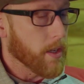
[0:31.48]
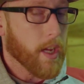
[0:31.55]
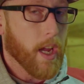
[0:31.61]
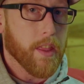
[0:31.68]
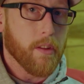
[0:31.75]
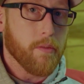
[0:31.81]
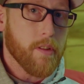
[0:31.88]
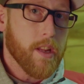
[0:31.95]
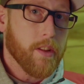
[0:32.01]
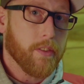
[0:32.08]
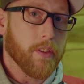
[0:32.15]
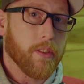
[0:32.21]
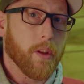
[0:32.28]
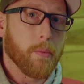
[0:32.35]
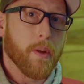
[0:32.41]
Okay, and the
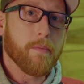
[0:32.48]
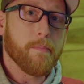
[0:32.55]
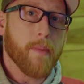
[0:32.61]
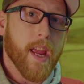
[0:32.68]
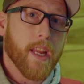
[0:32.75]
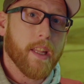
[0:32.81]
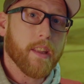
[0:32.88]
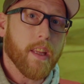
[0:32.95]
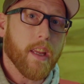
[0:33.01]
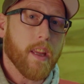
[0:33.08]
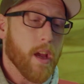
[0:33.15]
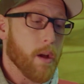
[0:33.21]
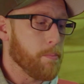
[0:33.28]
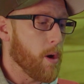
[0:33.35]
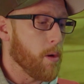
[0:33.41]
reason that we've made
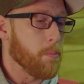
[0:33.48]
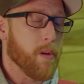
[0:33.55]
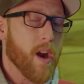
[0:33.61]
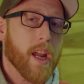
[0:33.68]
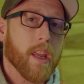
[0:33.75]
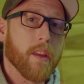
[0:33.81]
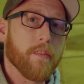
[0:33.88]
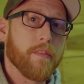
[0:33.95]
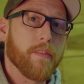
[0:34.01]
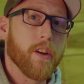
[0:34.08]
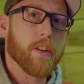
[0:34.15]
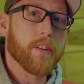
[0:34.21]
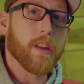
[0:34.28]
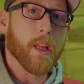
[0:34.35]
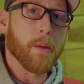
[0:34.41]
the bottom bracket and
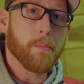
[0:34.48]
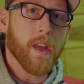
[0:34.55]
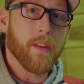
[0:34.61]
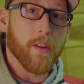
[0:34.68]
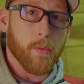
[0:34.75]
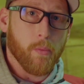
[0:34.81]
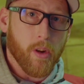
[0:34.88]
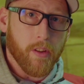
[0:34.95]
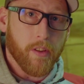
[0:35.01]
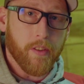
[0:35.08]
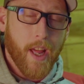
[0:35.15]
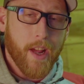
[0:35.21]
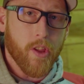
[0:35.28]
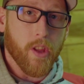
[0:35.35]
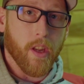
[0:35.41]
first link pivot one
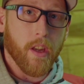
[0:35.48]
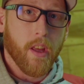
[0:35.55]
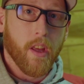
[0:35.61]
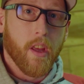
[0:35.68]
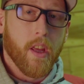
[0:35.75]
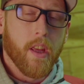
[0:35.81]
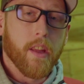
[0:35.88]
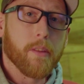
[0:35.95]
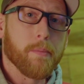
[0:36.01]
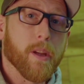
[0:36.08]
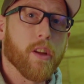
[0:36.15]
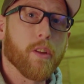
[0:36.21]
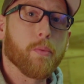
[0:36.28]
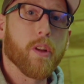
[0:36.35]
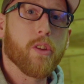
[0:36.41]
section is
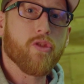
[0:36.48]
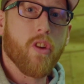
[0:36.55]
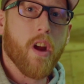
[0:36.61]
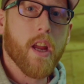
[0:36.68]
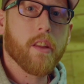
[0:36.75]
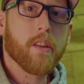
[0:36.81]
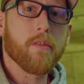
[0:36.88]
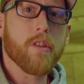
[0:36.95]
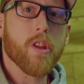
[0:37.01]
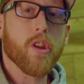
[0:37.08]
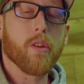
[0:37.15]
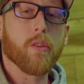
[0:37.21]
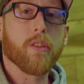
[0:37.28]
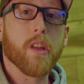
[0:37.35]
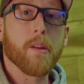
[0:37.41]
because we're trying to
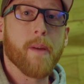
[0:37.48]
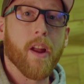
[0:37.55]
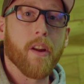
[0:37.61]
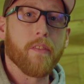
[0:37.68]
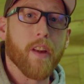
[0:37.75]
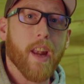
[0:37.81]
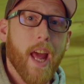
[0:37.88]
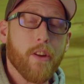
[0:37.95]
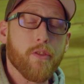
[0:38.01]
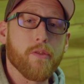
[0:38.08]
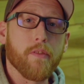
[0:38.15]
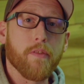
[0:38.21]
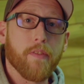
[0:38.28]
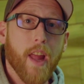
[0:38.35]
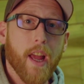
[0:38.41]
reduce the amount of
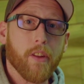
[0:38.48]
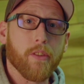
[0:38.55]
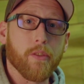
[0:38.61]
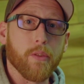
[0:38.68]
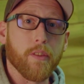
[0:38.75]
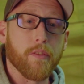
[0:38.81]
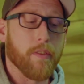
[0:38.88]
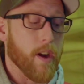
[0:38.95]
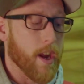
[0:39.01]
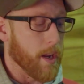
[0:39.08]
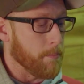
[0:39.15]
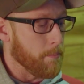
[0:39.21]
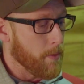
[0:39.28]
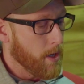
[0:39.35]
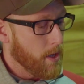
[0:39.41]
lateral flex through the
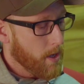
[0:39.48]
frame.